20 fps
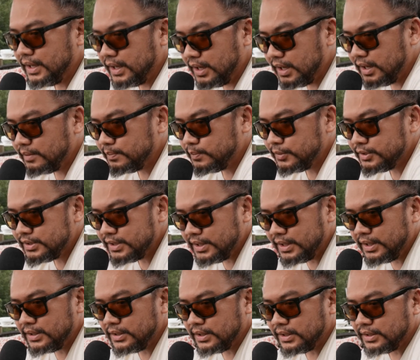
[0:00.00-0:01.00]
and
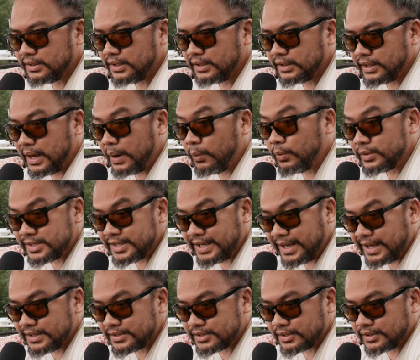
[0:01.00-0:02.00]
pretend that that was the
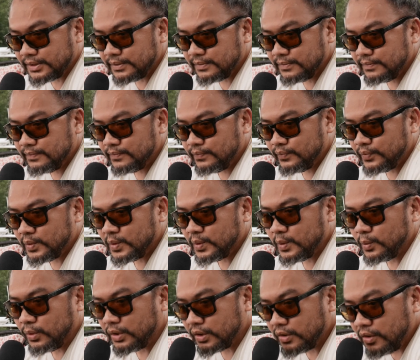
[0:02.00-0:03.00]
answer.
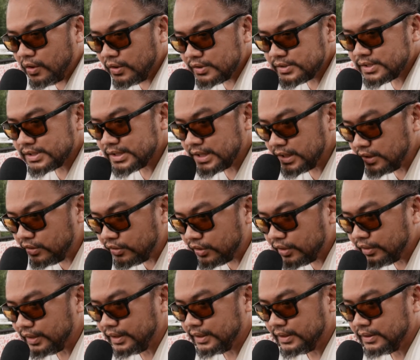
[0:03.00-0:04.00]
We're constantly
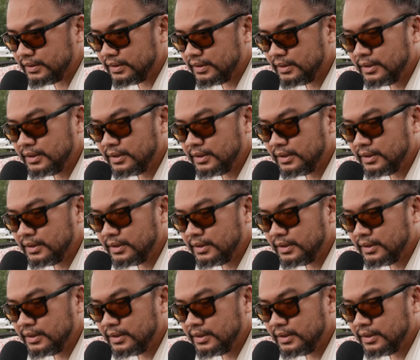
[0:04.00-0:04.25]
learning.